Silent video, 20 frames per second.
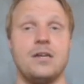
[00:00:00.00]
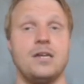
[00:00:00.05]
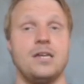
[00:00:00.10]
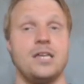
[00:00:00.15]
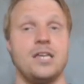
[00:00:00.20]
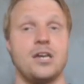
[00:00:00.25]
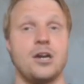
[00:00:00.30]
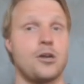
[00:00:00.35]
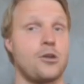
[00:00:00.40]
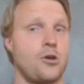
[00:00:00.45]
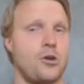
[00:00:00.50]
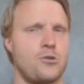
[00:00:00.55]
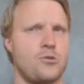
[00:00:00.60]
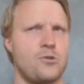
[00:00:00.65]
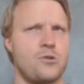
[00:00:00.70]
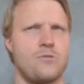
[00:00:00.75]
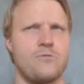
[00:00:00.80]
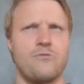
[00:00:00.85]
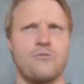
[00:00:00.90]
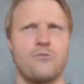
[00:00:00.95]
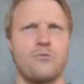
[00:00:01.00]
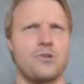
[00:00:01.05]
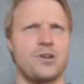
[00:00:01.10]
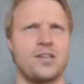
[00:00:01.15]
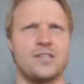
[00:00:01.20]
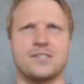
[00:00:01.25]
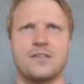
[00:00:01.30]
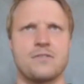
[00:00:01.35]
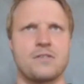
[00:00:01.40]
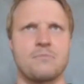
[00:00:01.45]
He got 140
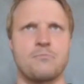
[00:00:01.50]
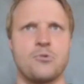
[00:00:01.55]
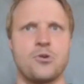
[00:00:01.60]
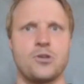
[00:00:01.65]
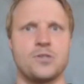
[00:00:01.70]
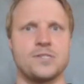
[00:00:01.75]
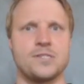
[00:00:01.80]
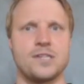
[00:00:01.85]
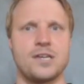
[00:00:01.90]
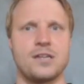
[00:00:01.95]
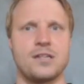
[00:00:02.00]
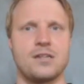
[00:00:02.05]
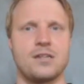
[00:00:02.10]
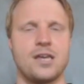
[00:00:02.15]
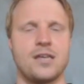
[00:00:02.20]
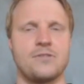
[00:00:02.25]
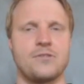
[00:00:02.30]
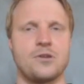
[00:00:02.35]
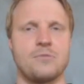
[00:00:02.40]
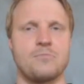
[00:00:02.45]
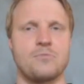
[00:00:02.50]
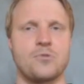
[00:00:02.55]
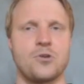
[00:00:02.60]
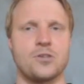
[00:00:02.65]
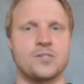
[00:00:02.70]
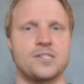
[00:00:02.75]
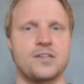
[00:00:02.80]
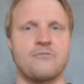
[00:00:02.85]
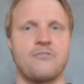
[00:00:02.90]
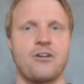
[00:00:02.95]
something points and ended up
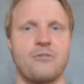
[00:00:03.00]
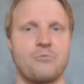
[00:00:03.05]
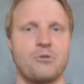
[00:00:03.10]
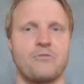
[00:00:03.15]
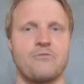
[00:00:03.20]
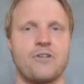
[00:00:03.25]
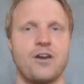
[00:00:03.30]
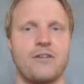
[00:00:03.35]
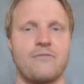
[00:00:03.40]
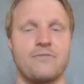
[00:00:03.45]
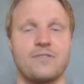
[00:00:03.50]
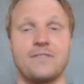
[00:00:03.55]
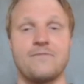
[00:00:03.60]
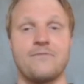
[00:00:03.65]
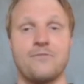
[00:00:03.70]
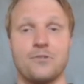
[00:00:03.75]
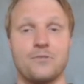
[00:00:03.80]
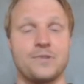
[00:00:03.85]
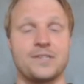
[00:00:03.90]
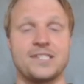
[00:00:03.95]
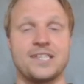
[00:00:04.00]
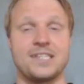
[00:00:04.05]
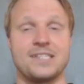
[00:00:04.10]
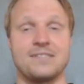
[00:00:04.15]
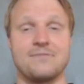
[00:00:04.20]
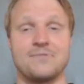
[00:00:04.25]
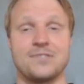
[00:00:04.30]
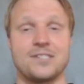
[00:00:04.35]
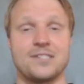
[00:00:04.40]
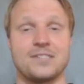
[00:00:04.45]
costing 5.5 the following season,
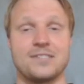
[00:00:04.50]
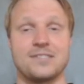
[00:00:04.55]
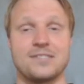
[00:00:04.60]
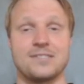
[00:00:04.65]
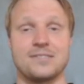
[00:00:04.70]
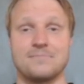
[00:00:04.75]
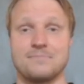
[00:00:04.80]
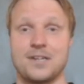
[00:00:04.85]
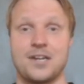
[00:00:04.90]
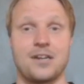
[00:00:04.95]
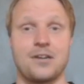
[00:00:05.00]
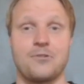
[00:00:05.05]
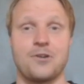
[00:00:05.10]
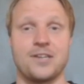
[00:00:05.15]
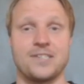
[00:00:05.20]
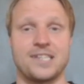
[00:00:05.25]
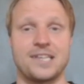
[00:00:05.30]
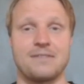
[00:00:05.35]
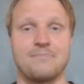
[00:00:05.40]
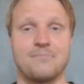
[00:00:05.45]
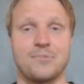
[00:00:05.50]
which is kind of crazy.